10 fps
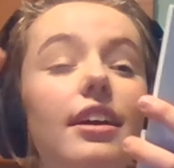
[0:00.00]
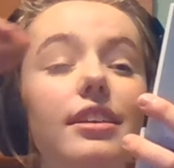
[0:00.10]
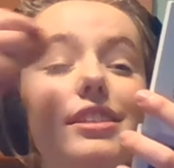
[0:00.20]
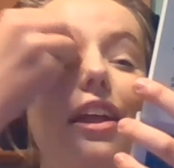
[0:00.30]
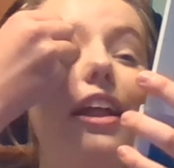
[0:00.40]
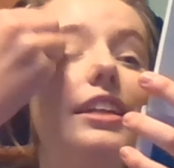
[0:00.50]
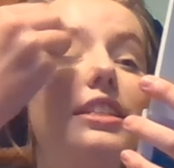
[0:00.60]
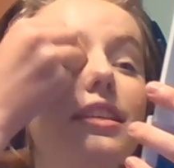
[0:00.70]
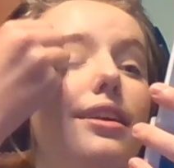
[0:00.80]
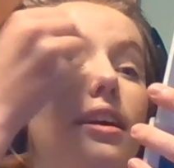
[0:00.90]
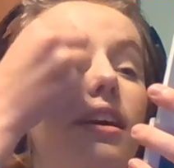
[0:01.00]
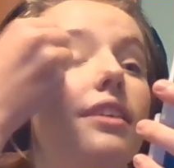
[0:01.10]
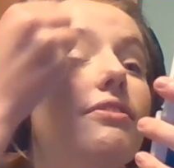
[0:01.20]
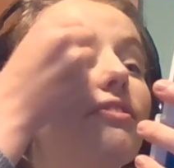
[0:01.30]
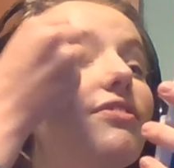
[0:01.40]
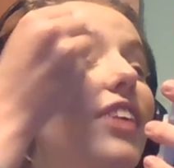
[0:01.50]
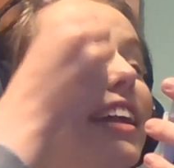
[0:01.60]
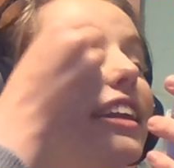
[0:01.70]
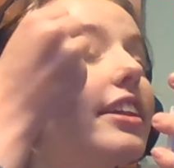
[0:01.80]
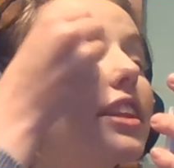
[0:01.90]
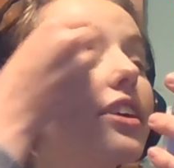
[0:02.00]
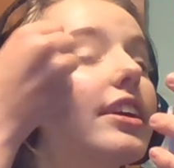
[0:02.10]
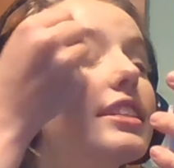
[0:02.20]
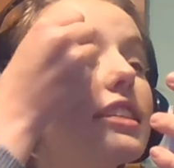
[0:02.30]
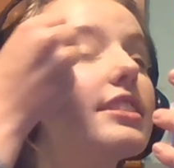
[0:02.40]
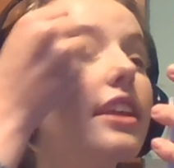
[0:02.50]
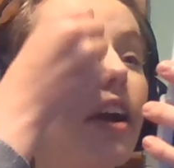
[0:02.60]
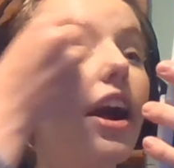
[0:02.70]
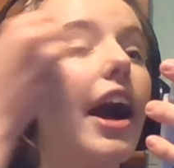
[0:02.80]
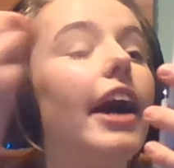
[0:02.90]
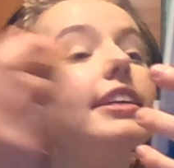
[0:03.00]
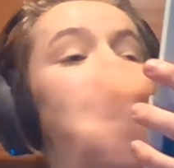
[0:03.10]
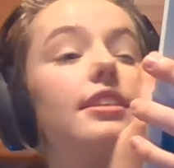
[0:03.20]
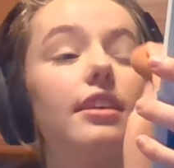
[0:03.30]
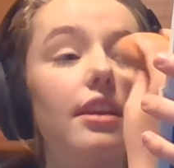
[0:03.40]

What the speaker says: So let's blend out the creases in our eyes.